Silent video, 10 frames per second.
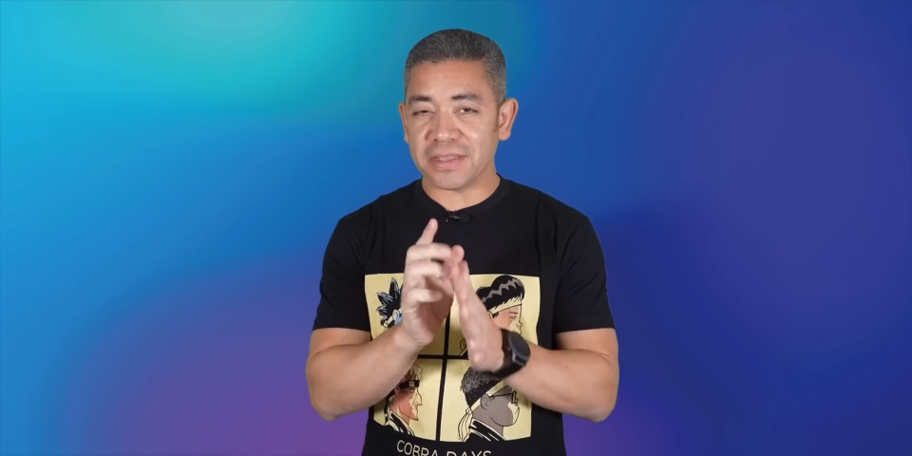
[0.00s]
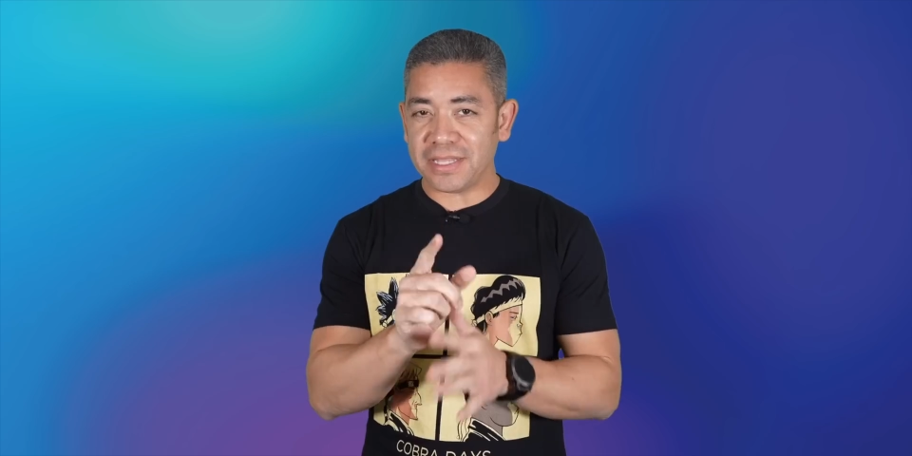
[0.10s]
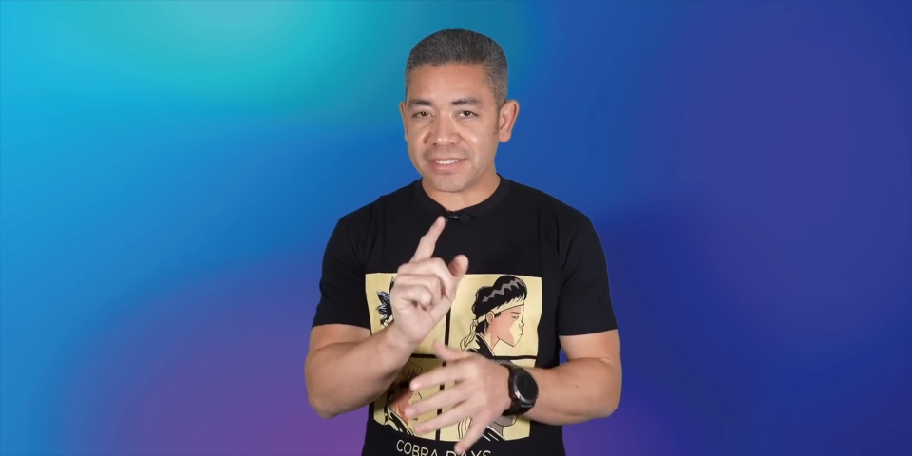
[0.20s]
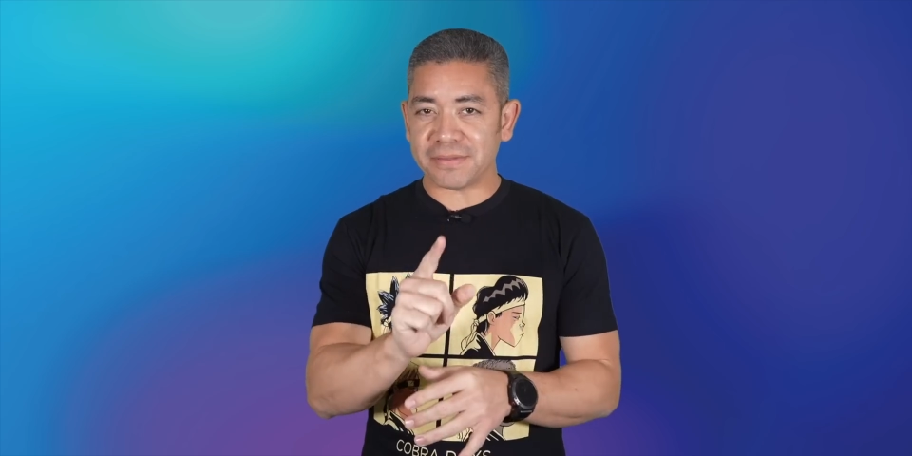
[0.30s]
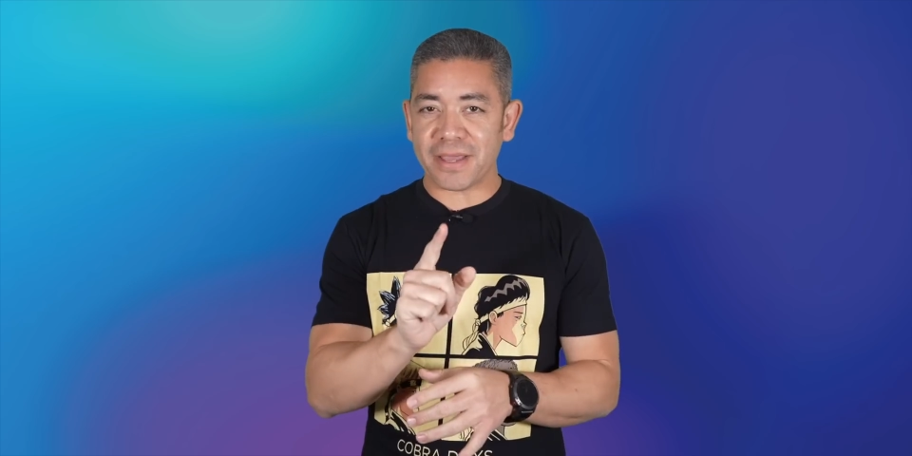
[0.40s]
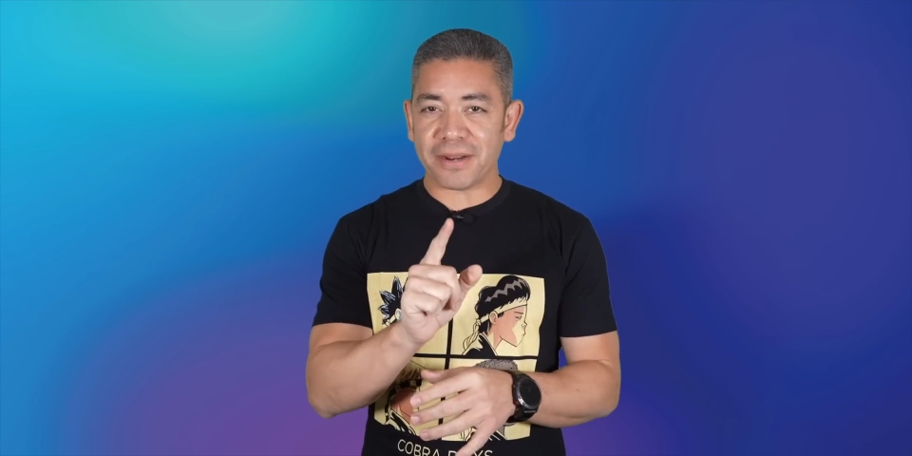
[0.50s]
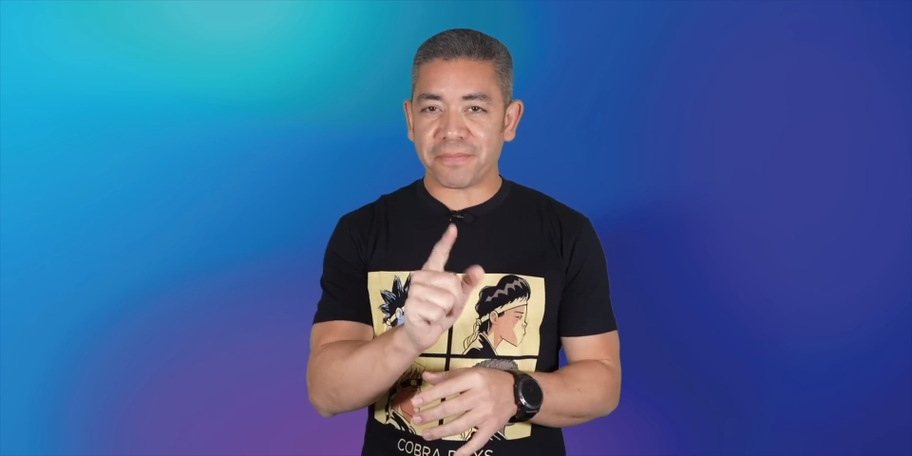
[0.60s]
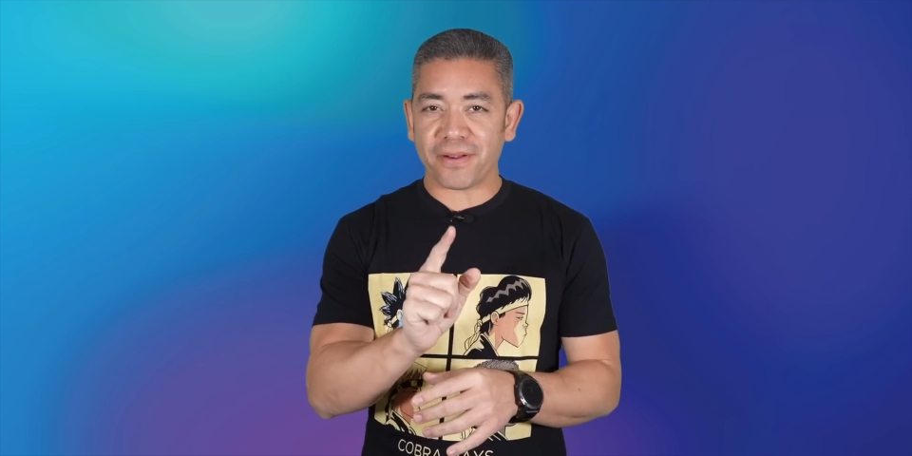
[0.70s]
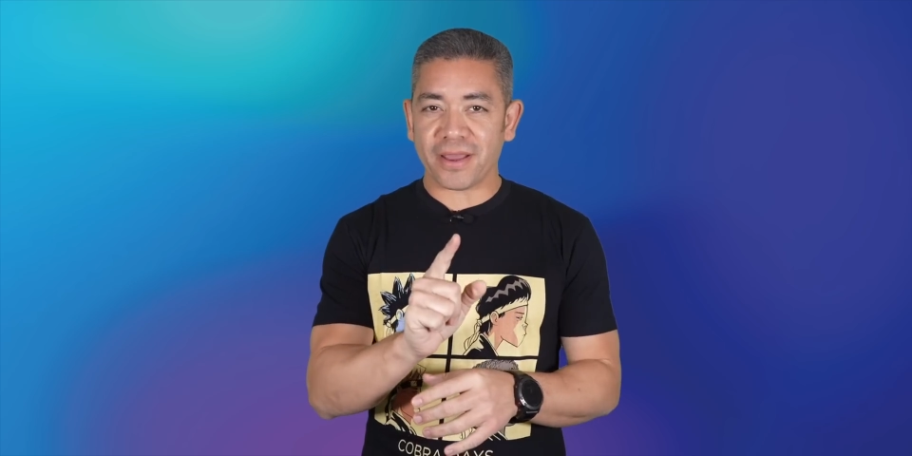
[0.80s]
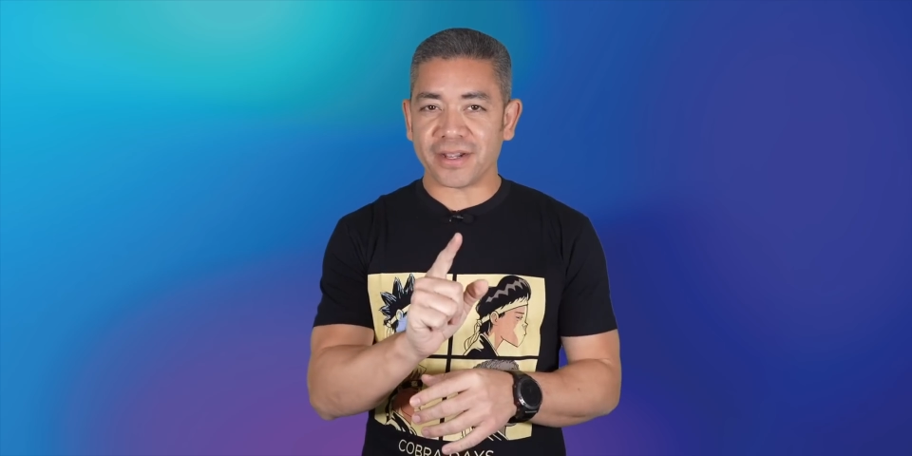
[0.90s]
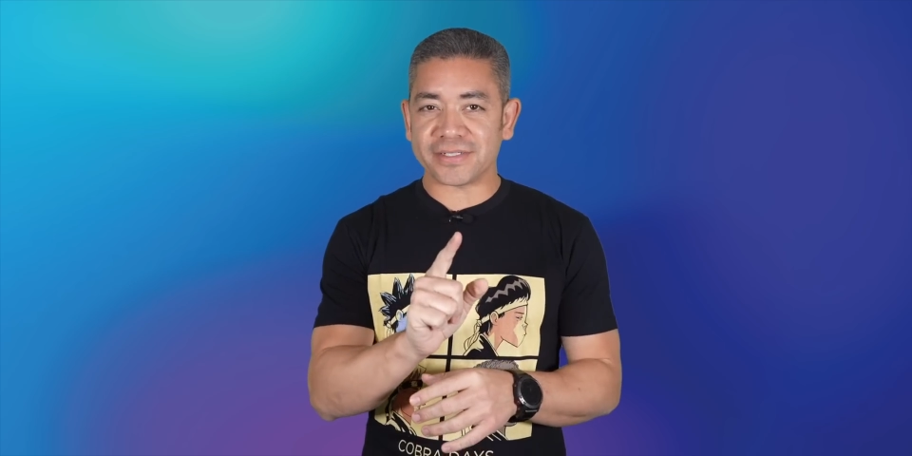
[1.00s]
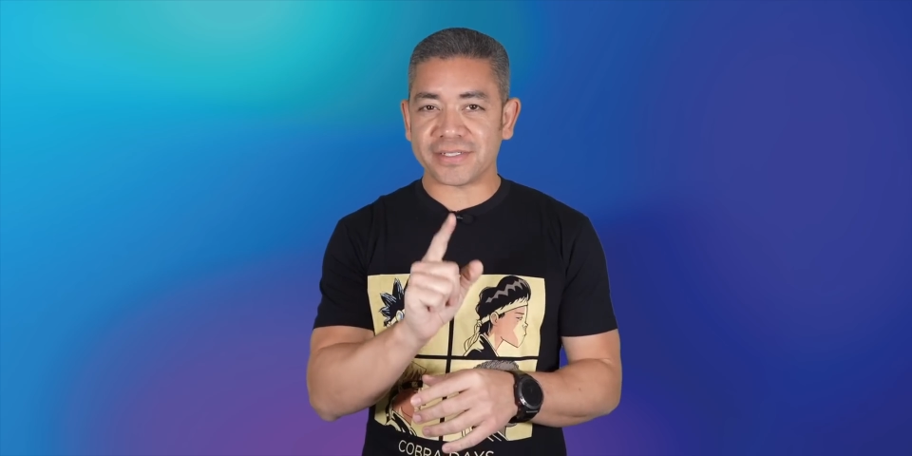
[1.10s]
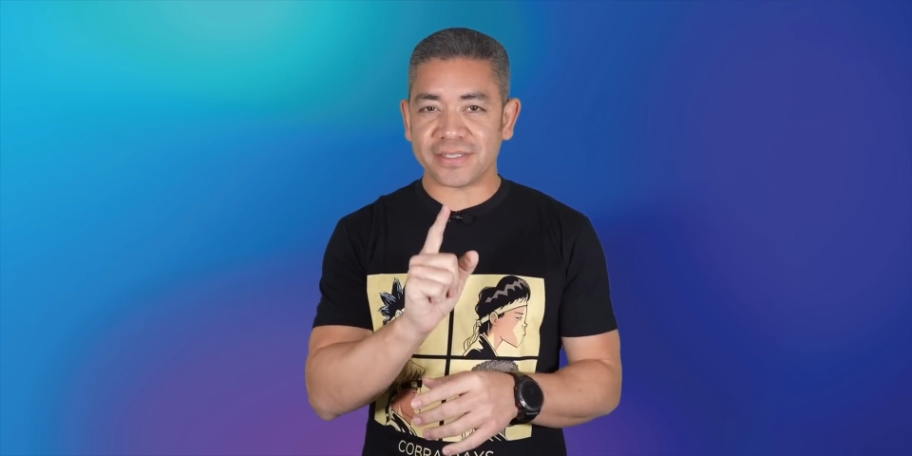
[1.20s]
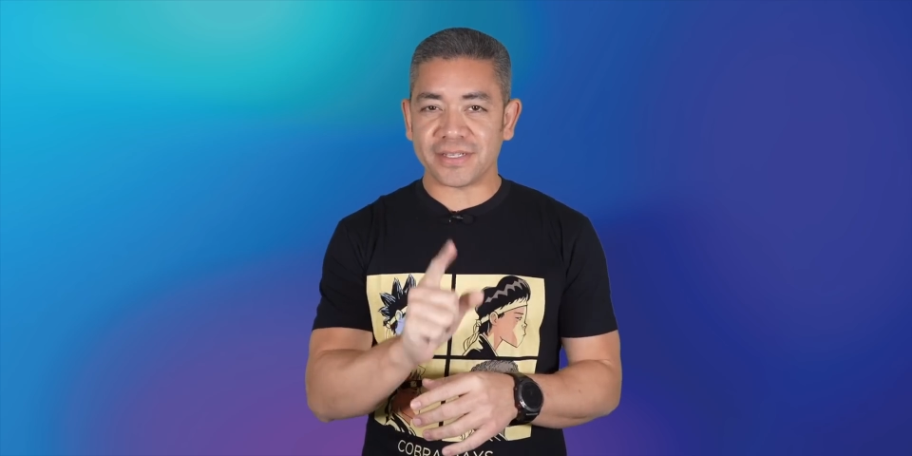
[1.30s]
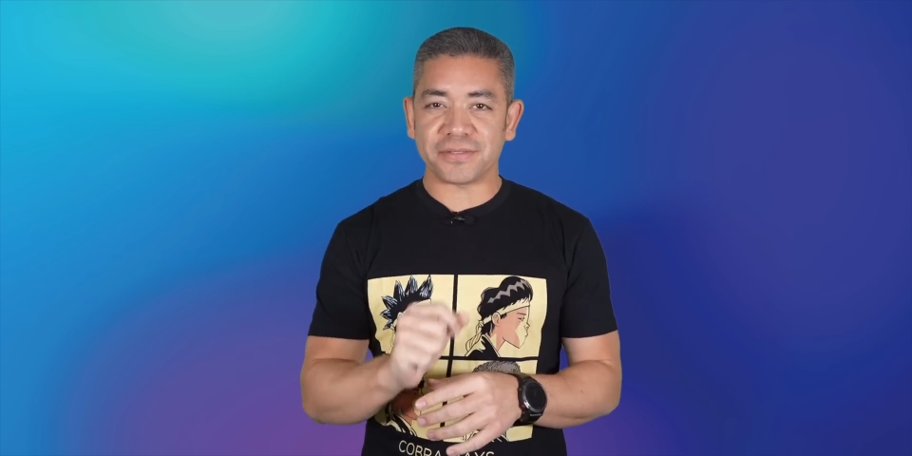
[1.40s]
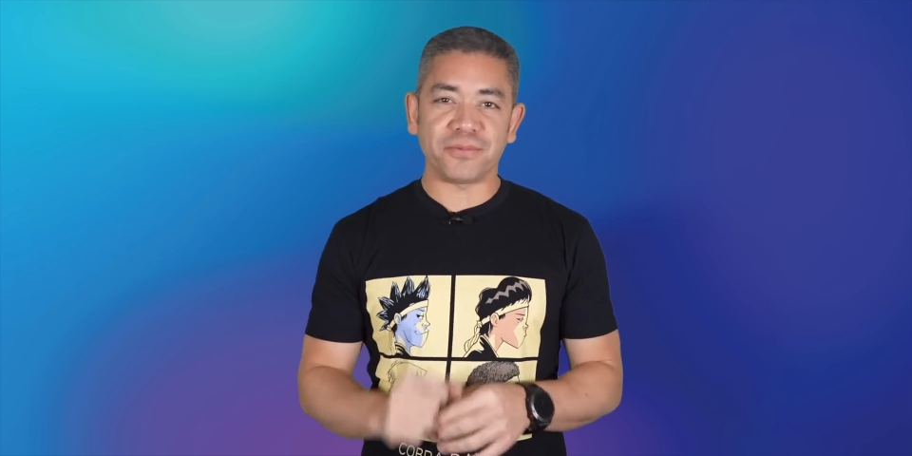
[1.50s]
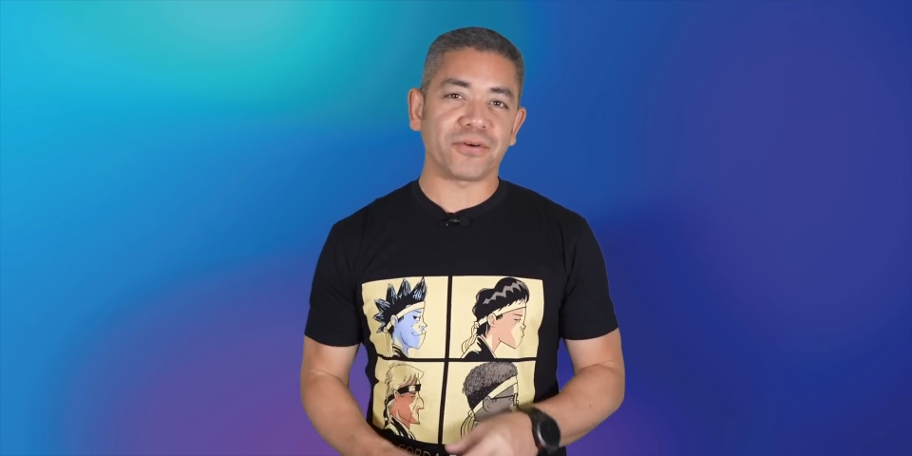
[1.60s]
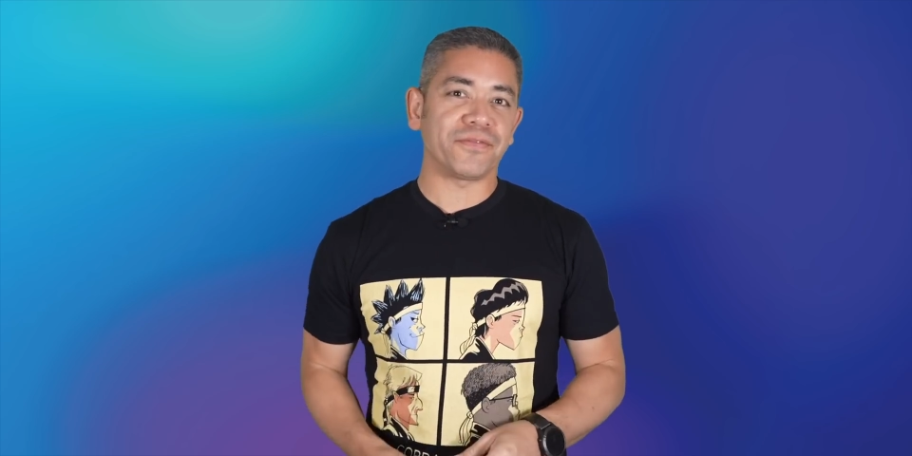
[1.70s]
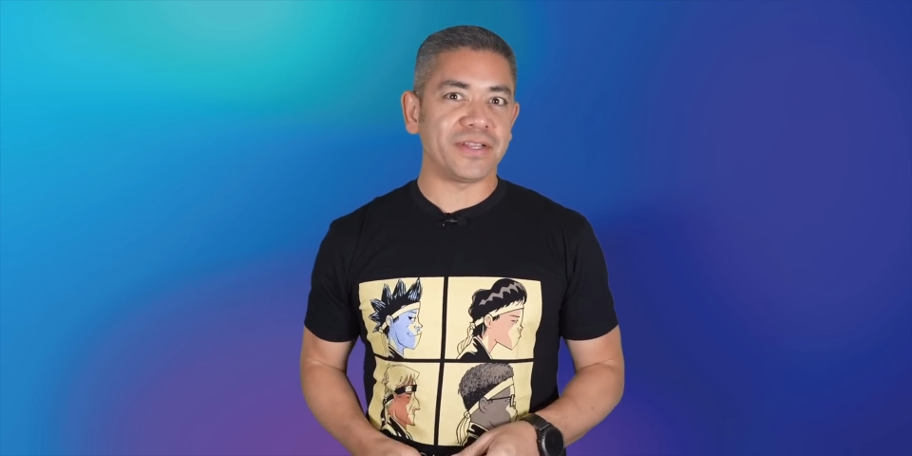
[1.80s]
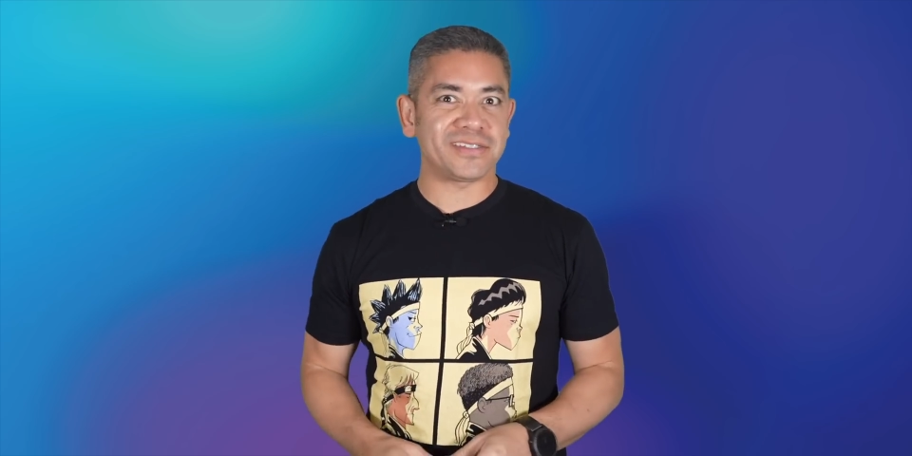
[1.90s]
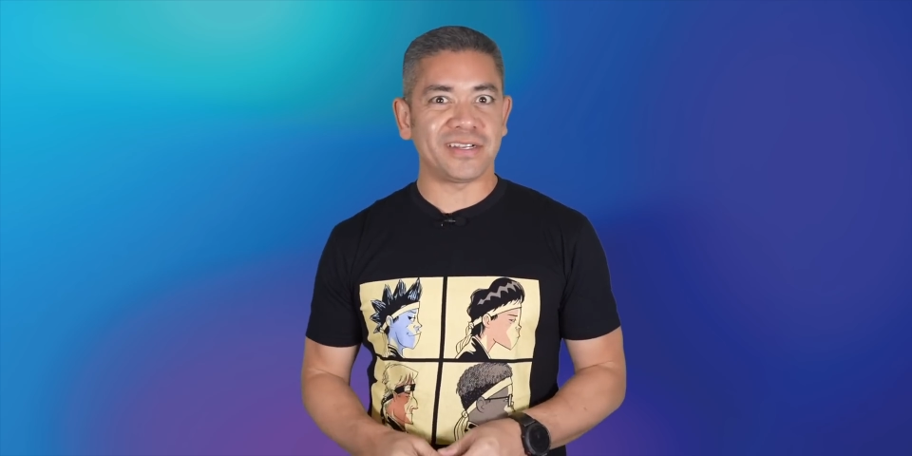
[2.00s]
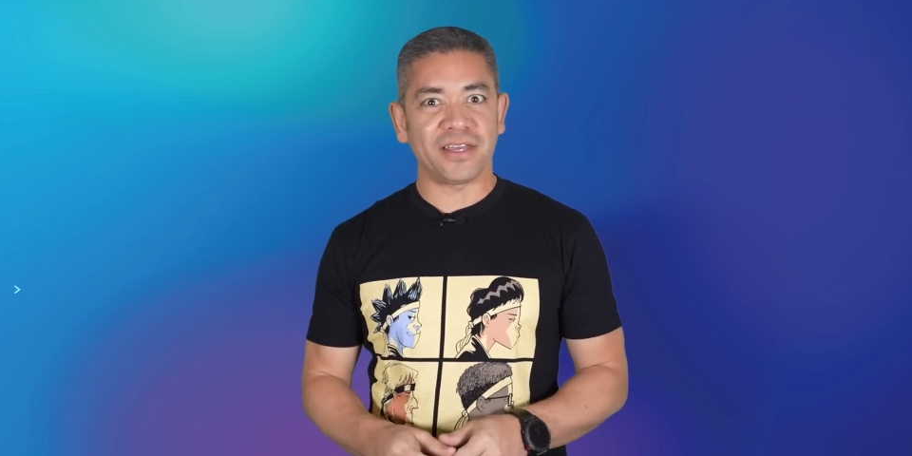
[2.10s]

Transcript: least amount of products does more events than